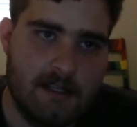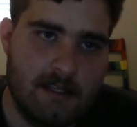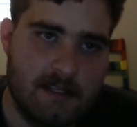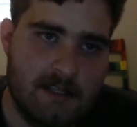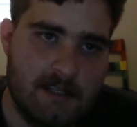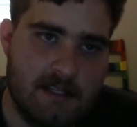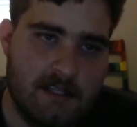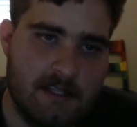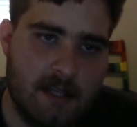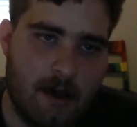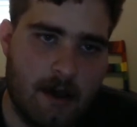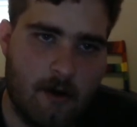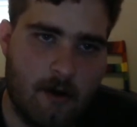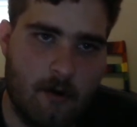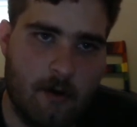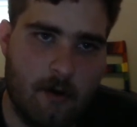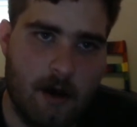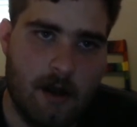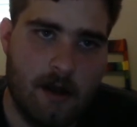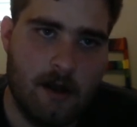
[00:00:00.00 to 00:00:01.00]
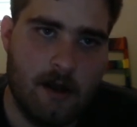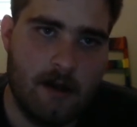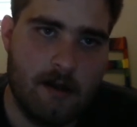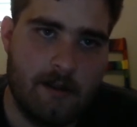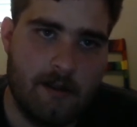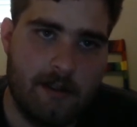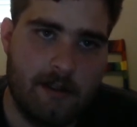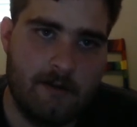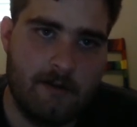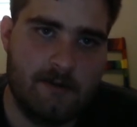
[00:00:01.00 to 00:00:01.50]
So,
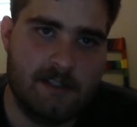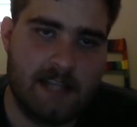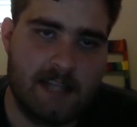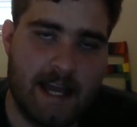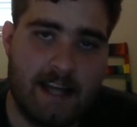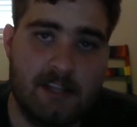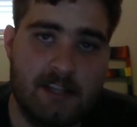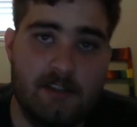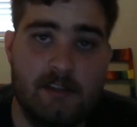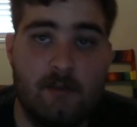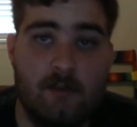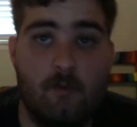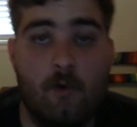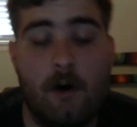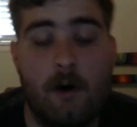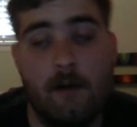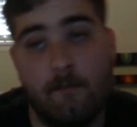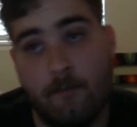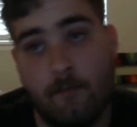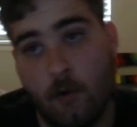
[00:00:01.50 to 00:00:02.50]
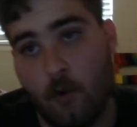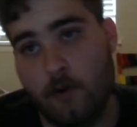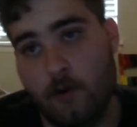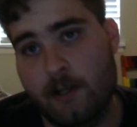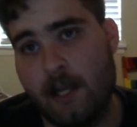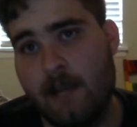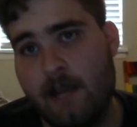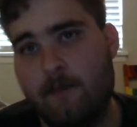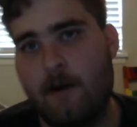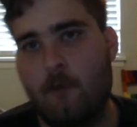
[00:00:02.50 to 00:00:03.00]
there was actually one board
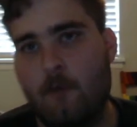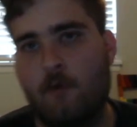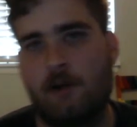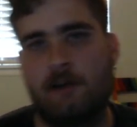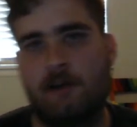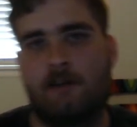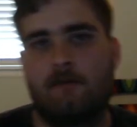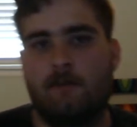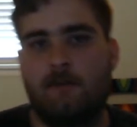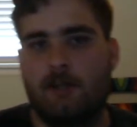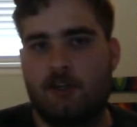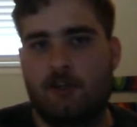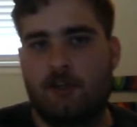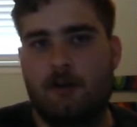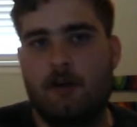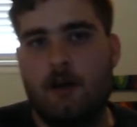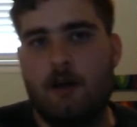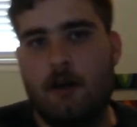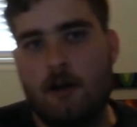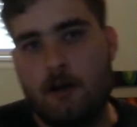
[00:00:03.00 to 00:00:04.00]
game I wanted to mention.